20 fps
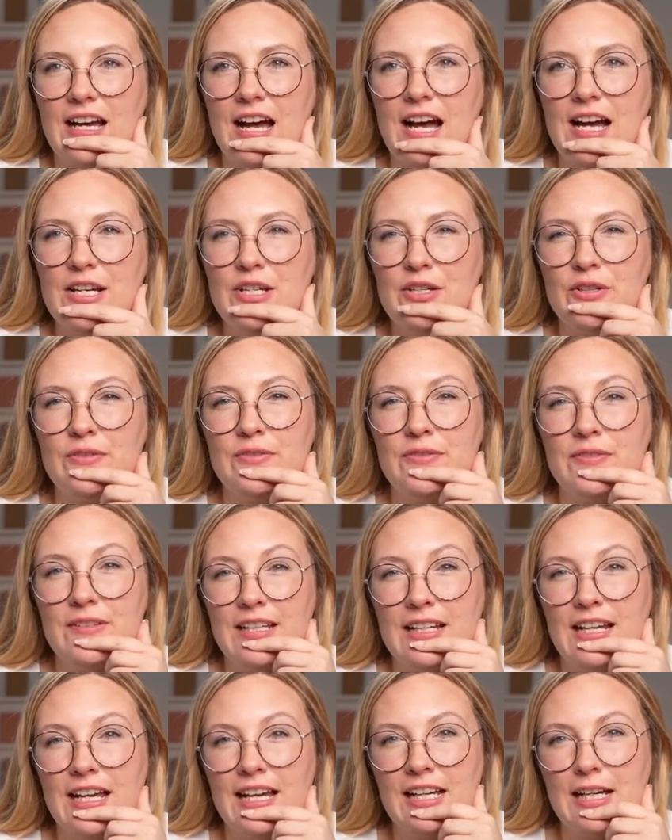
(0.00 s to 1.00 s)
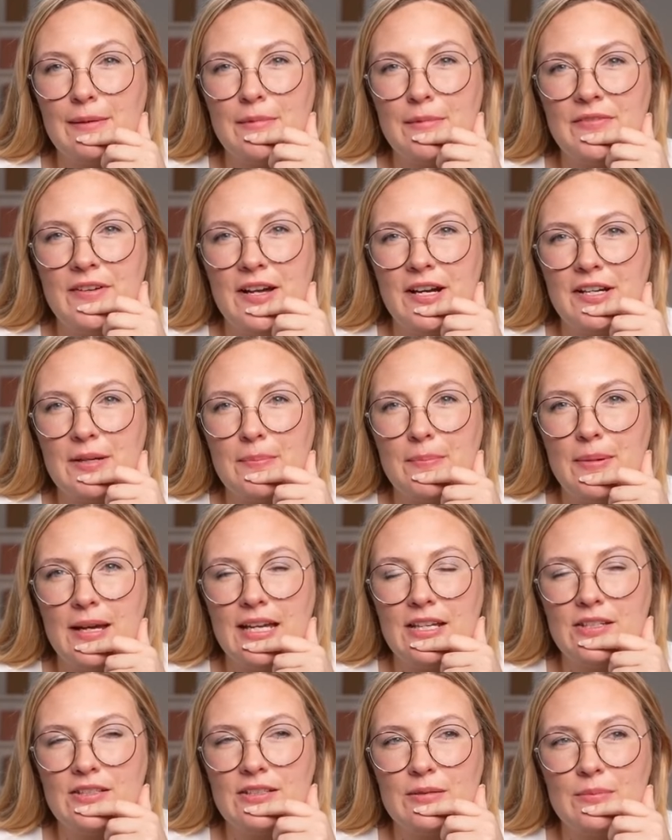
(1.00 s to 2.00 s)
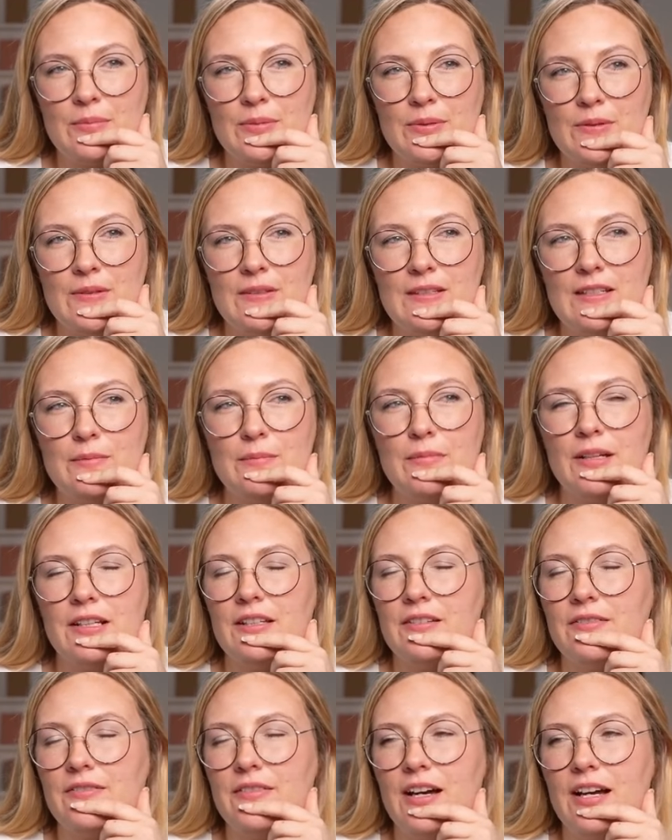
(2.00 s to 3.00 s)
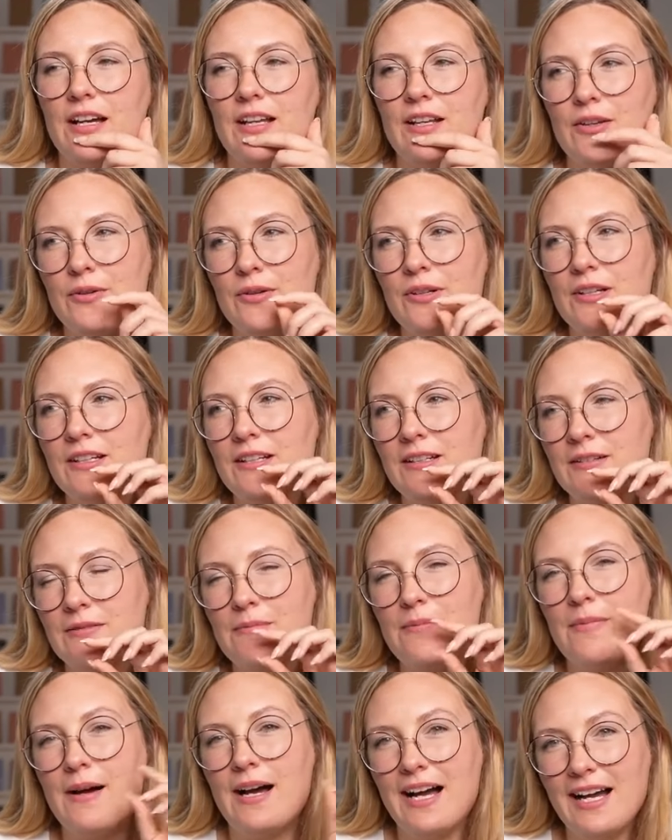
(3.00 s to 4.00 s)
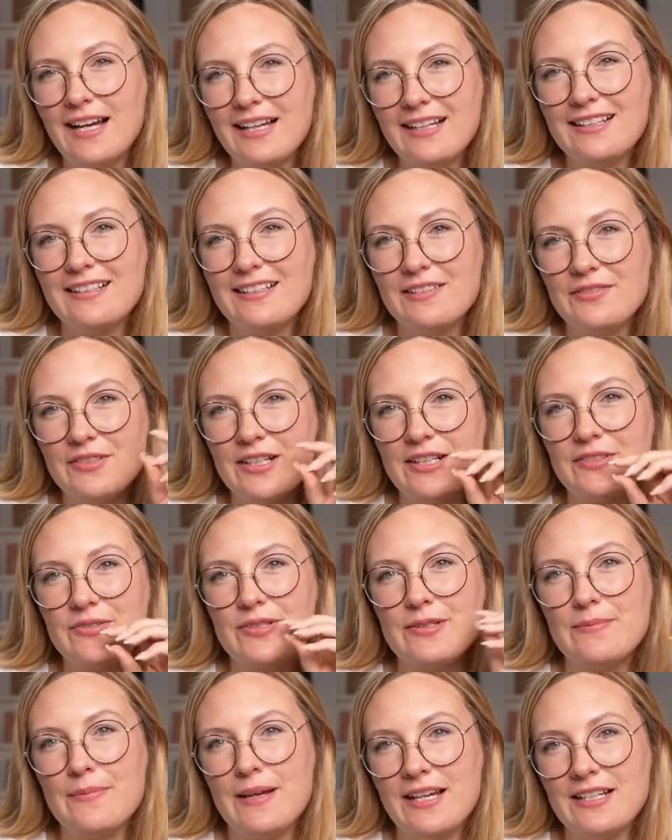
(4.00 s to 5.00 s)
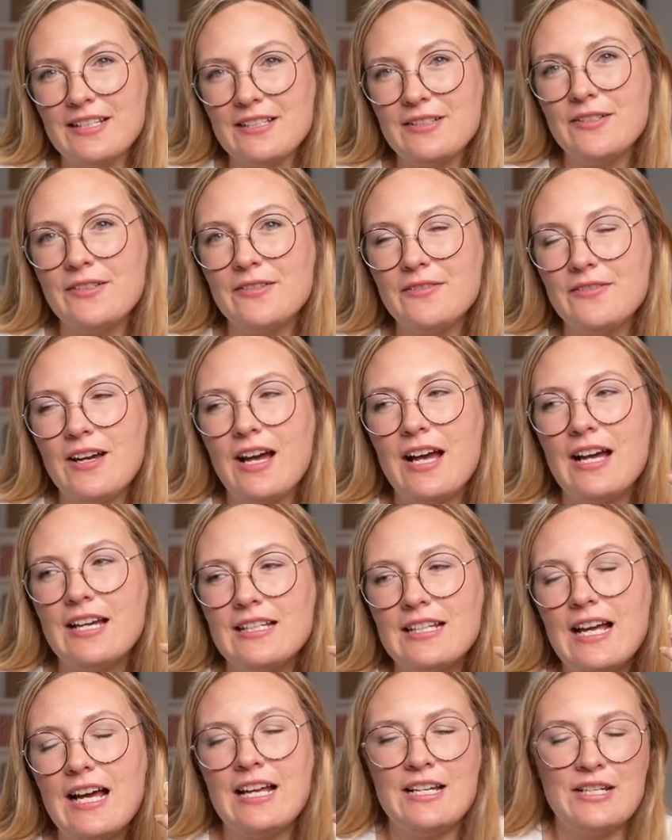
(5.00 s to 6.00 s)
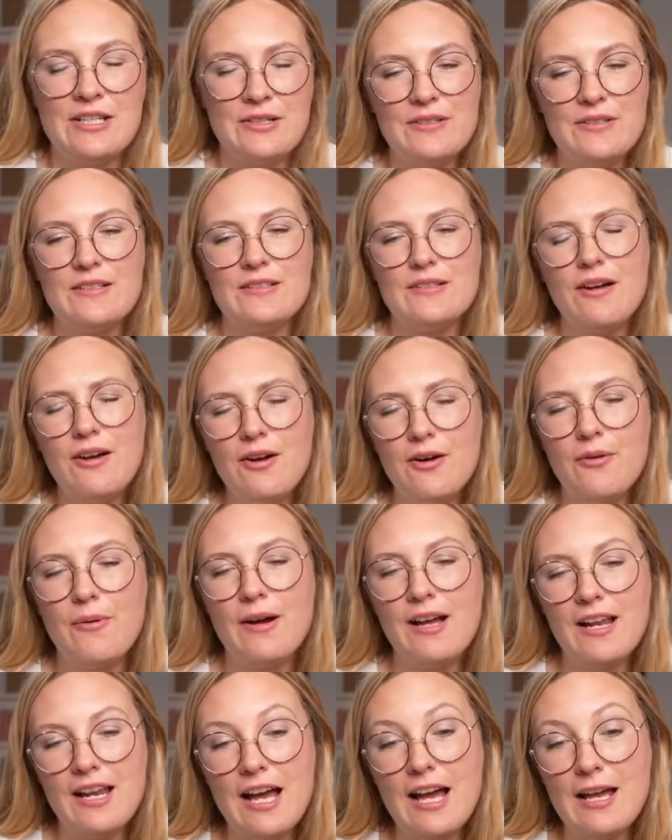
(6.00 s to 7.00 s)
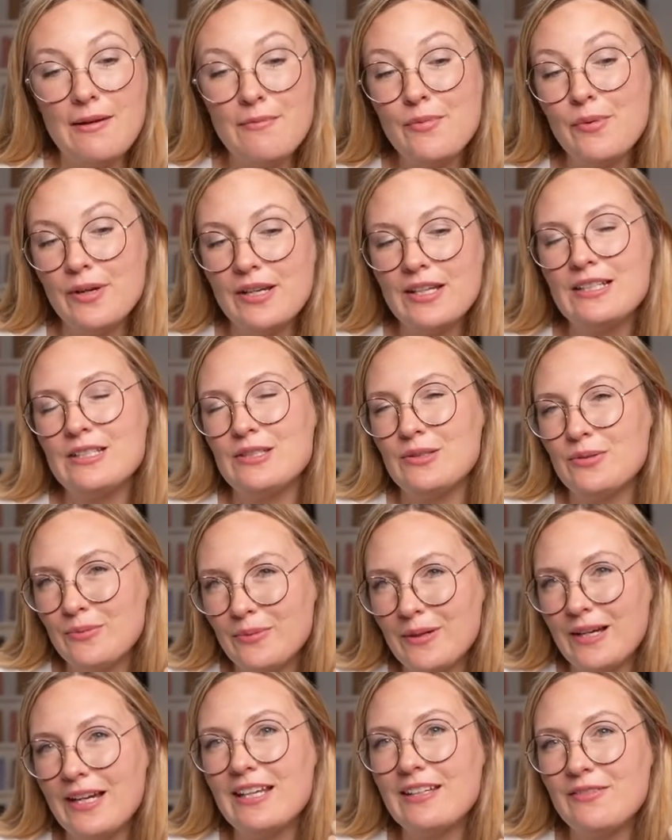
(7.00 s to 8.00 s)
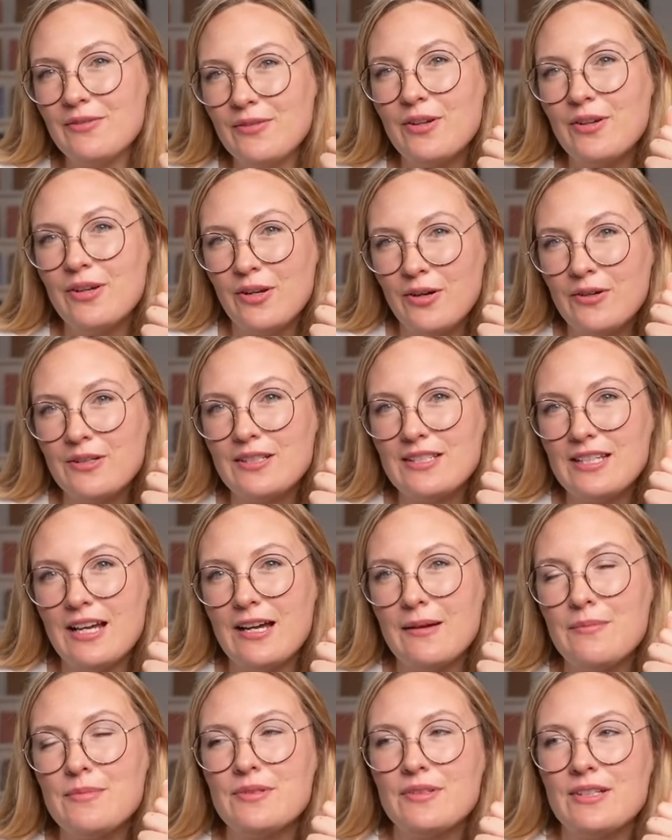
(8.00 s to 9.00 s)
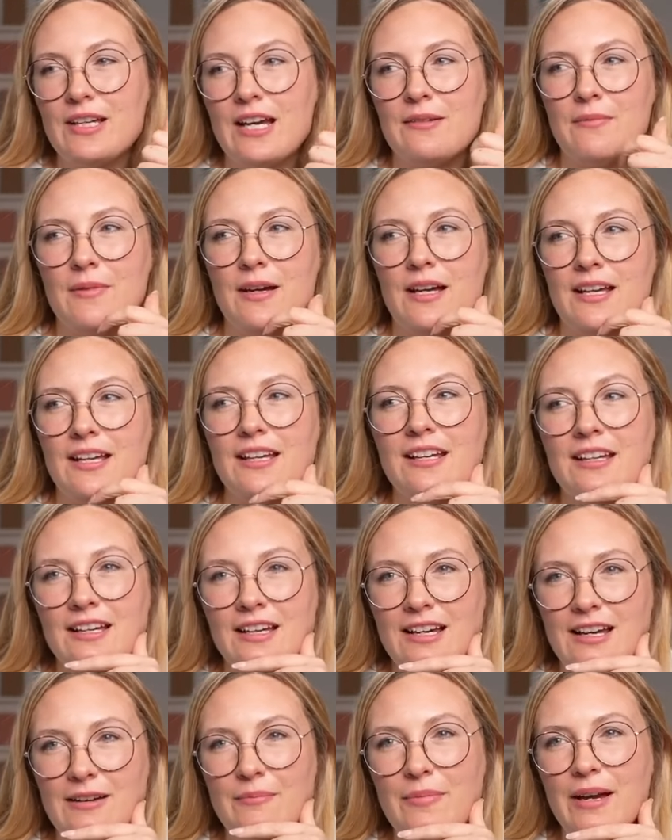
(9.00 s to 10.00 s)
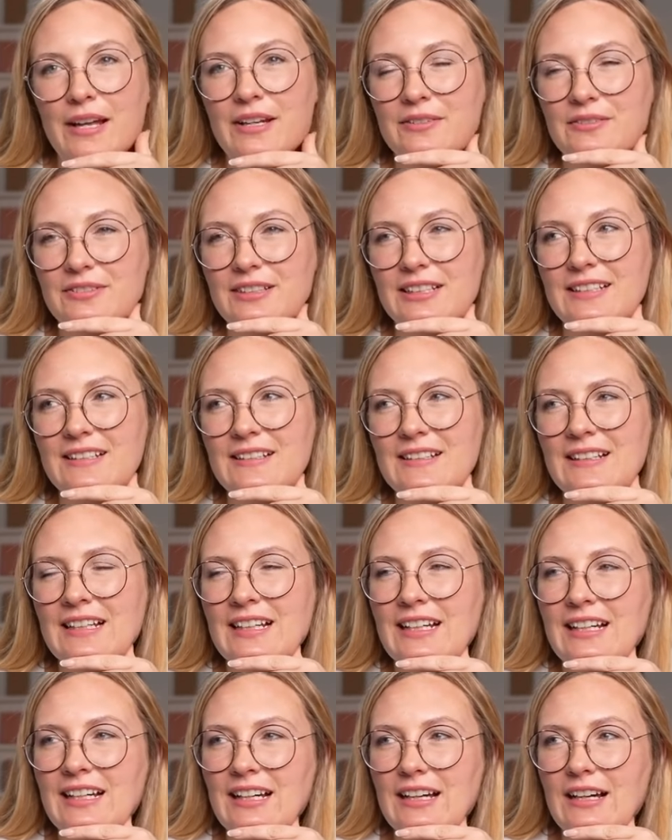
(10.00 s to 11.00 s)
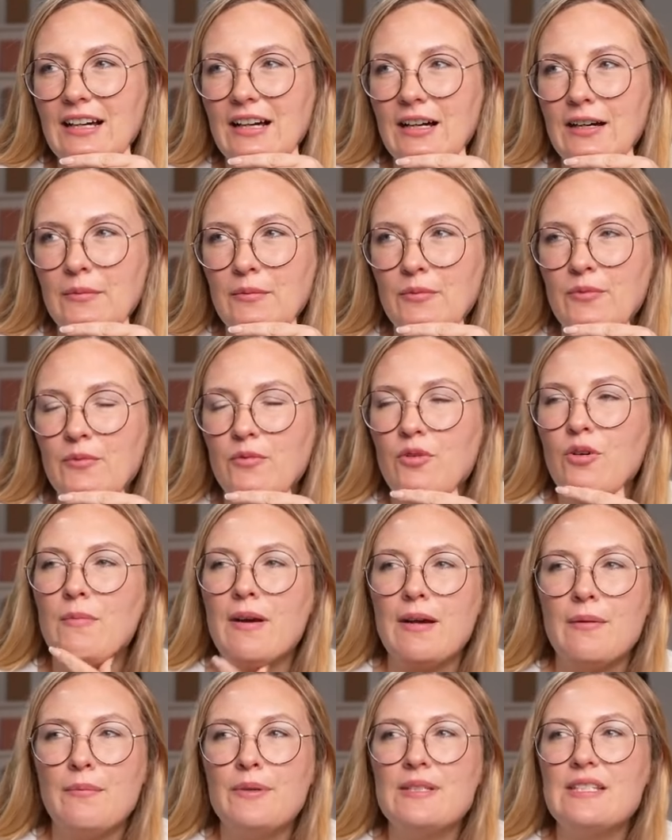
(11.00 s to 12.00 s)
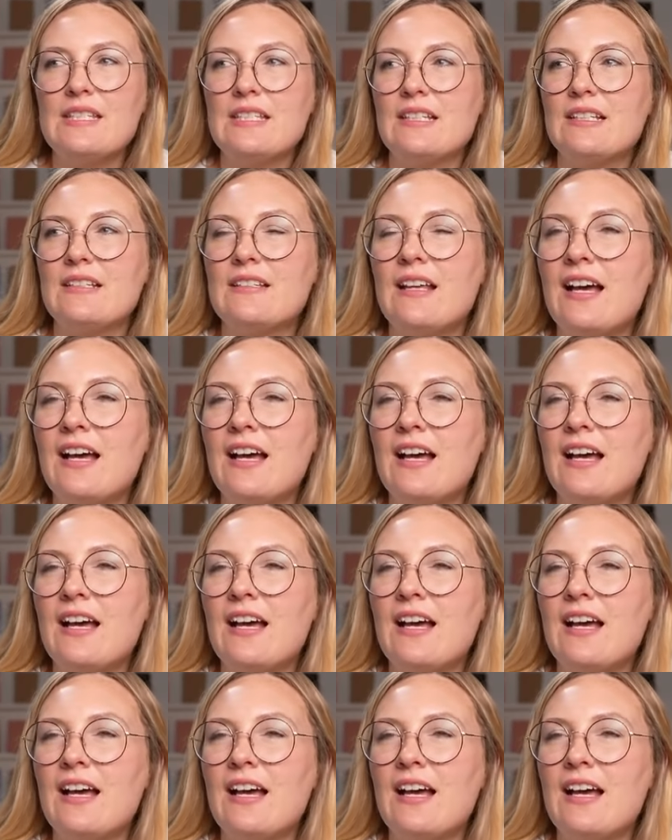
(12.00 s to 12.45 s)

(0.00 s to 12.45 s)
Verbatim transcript: I don't feel like I'm a very patient person, but if I look back in retrospective, I, I notice, oh, well, I'm willing to wait for a long time to get my benefits for my business.